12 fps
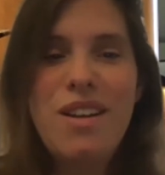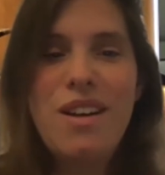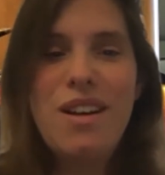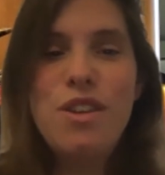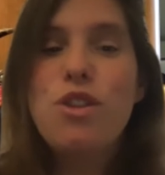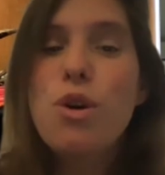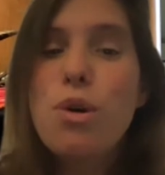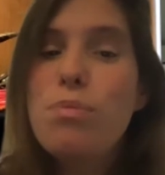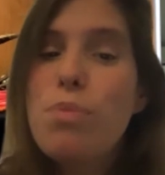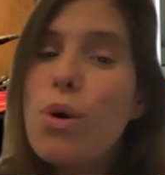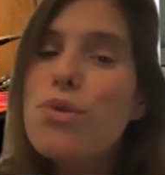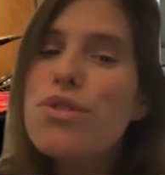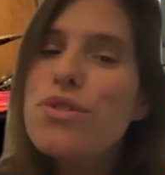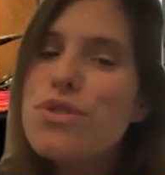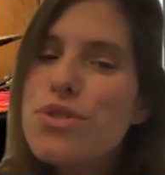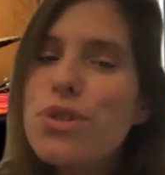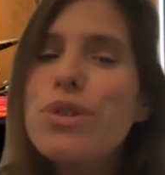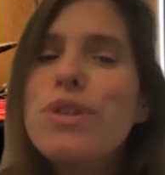Though both
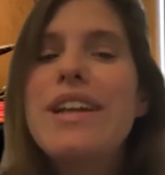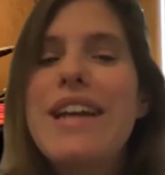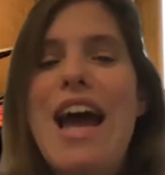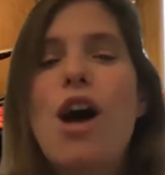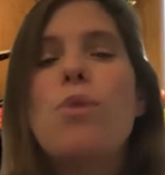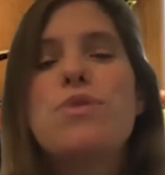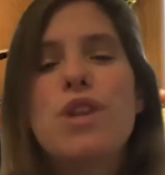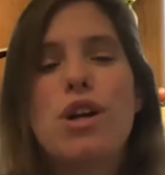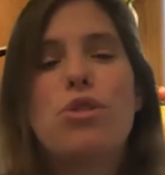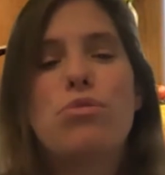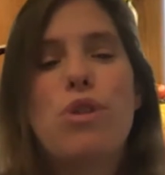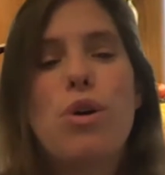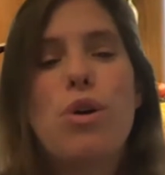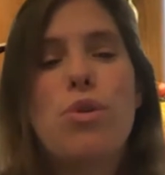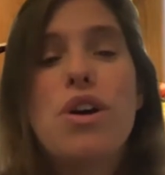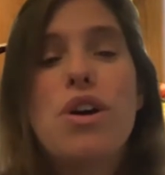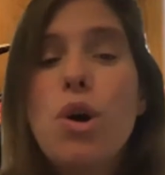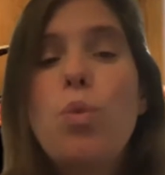certainly helped our growth,
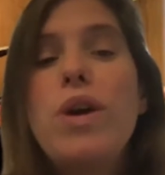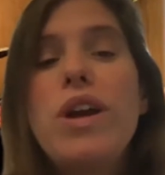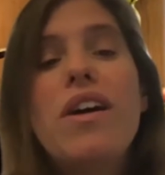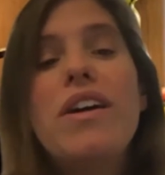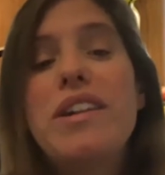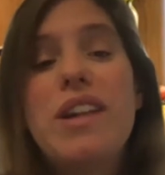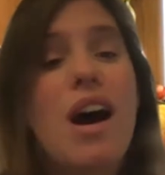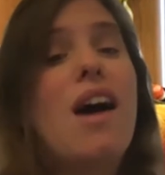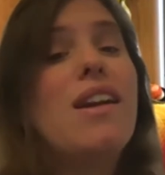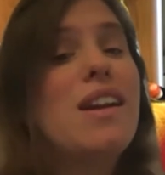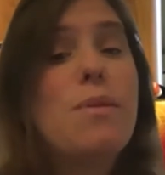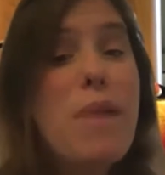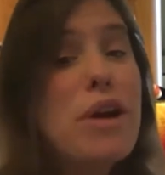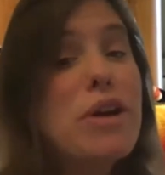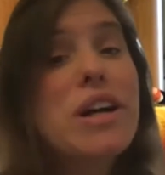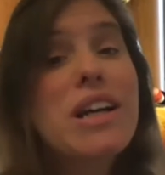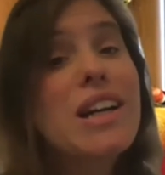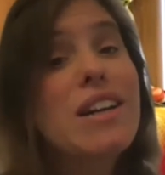we are not an
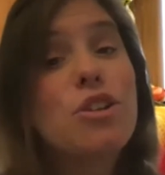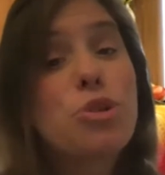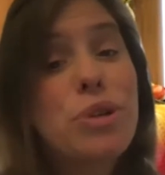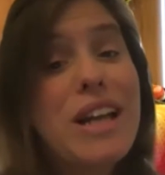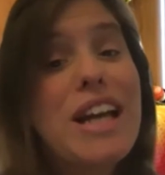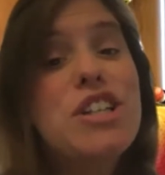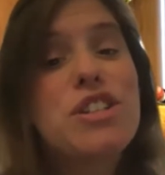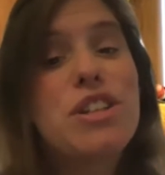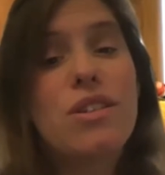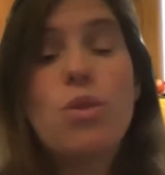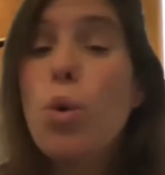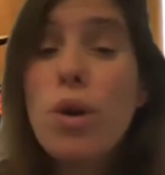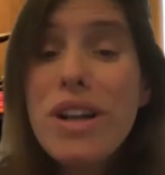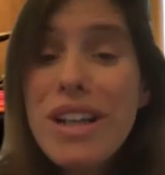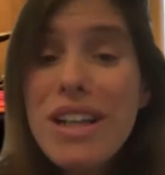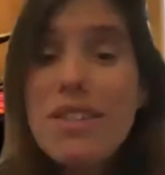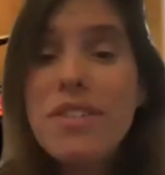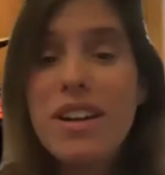American creation, or
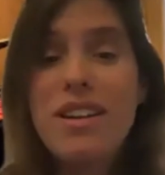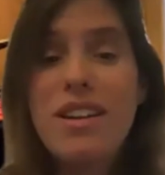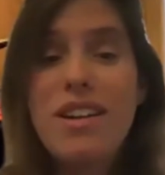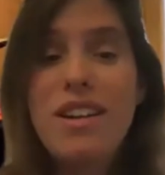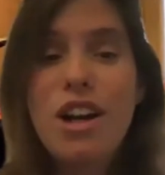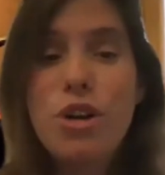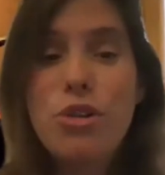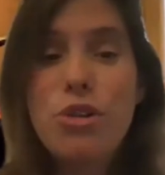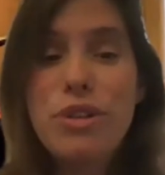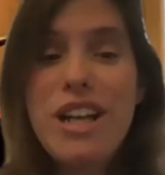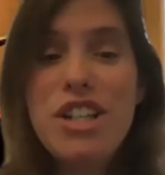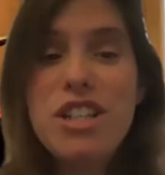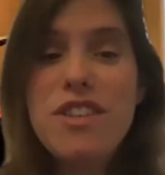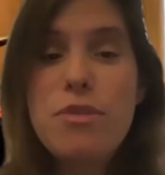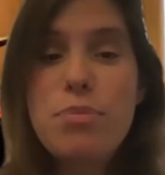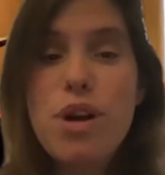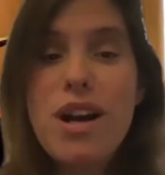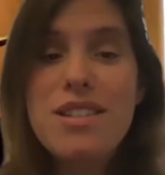even a creation of the
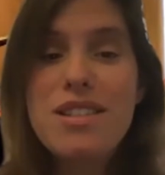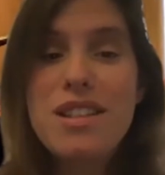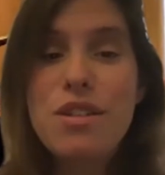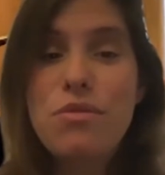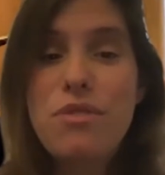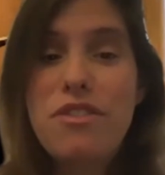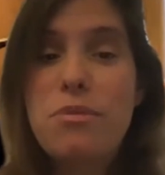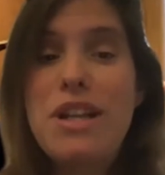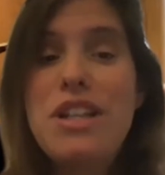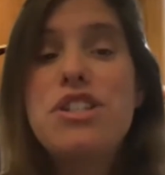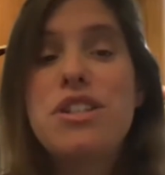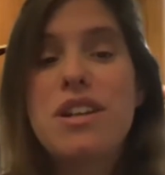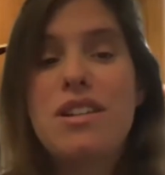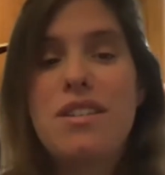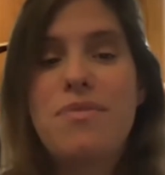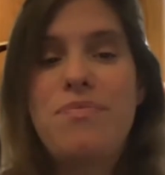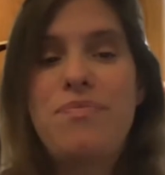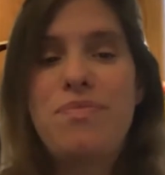Protestant Reformation.
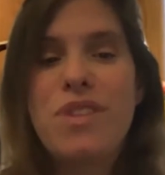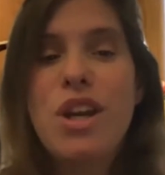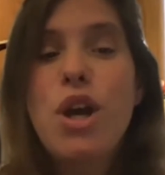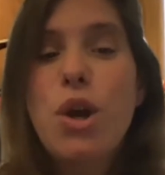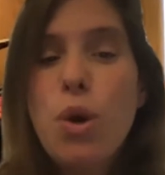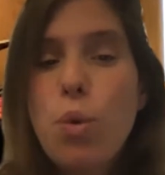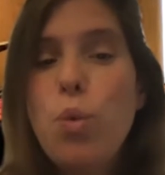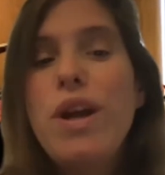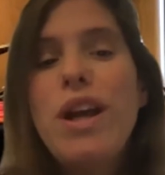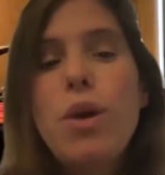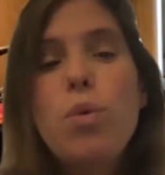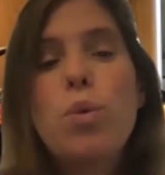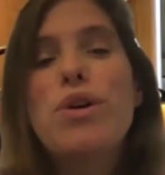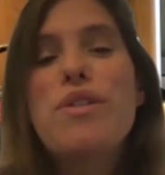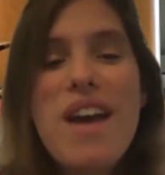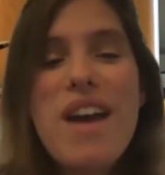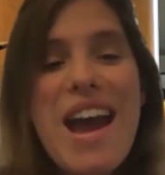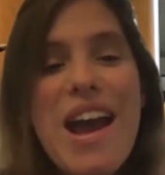We were
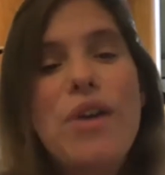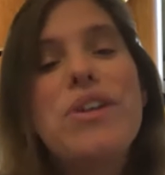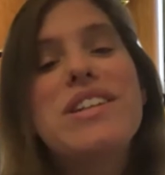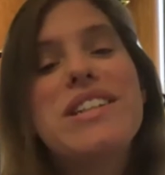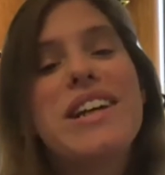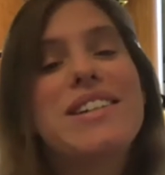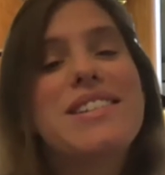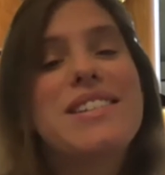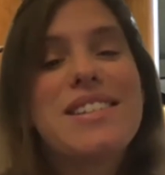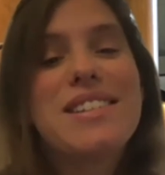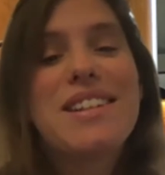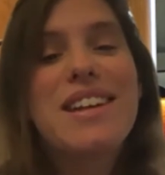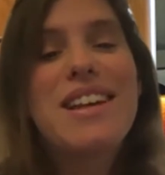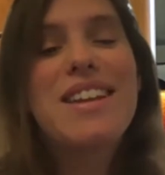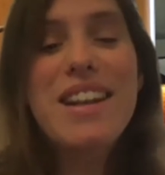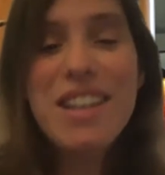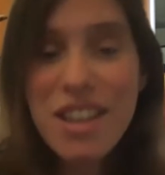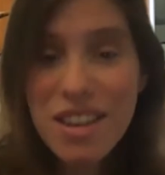the heretics
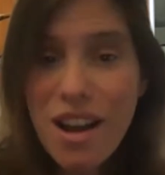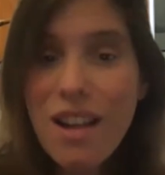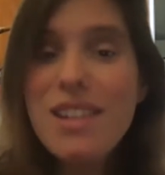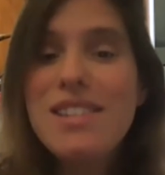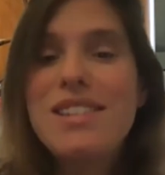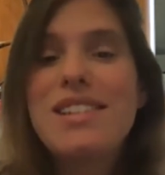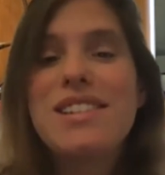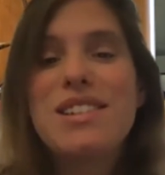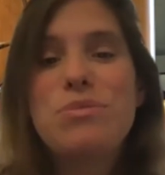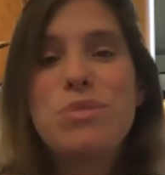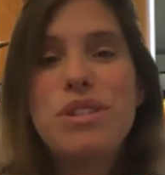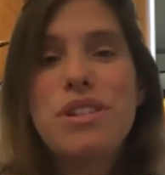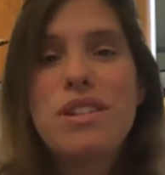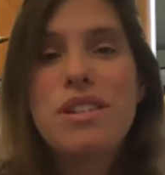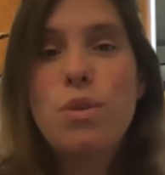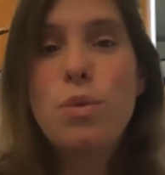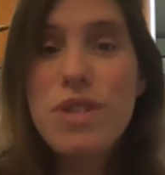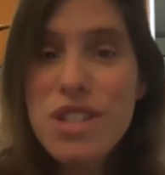that Catholicism
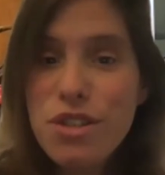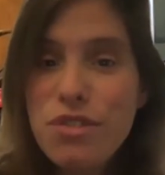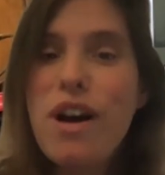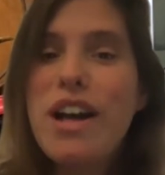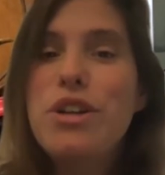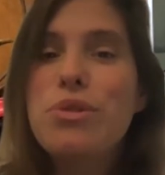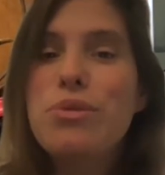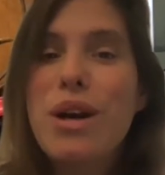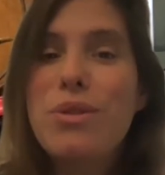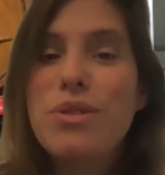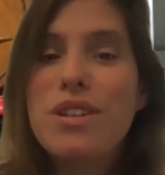was defined around.